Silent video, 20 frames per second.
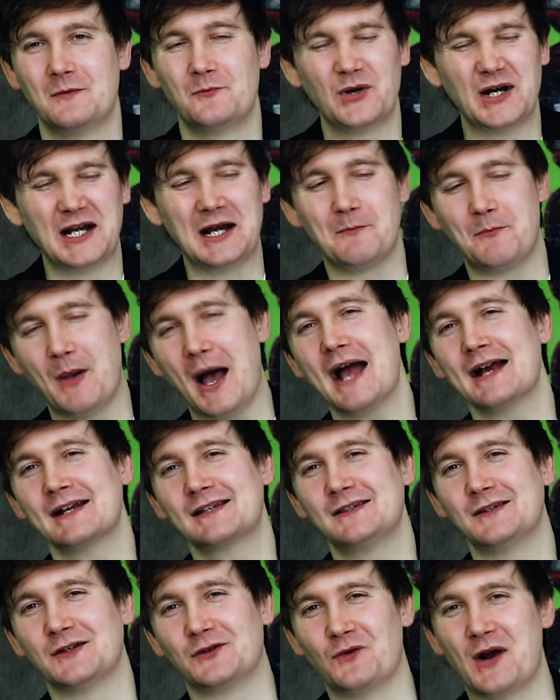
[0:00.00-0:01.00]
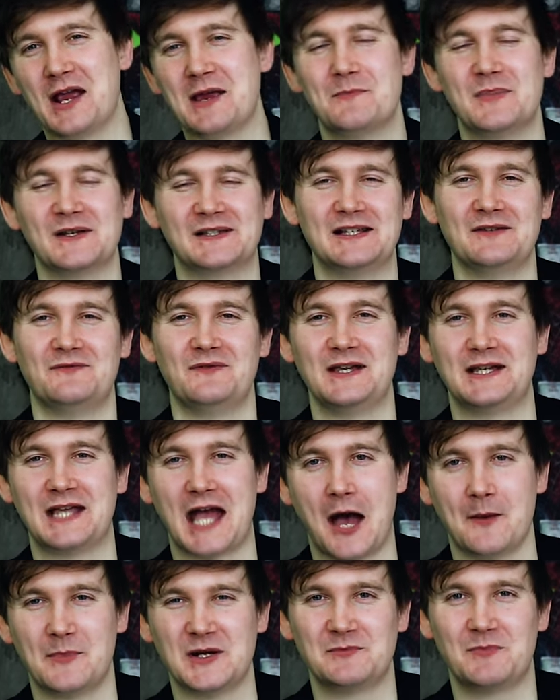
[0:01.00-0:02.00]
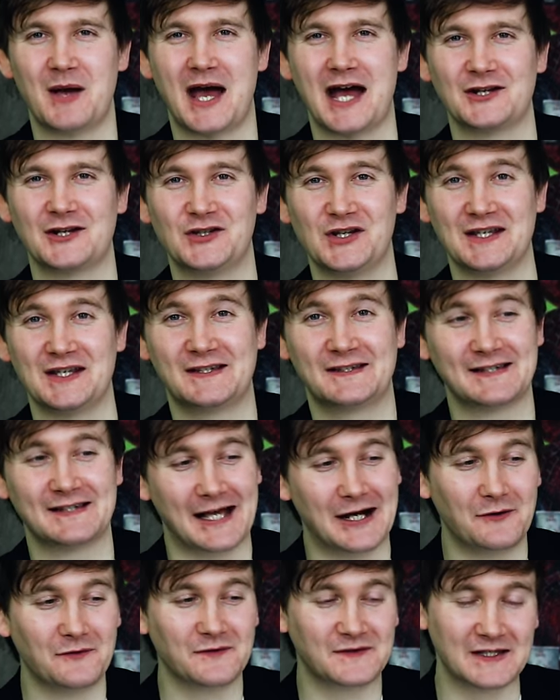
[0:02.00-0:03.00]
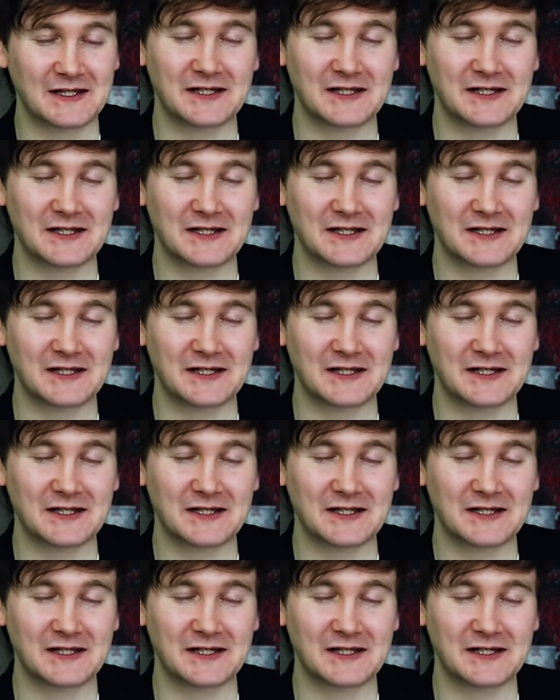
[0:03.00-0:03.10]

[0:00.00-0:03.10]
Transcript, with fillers: And bringing it back to the Great Pacific Garbage Patch itself,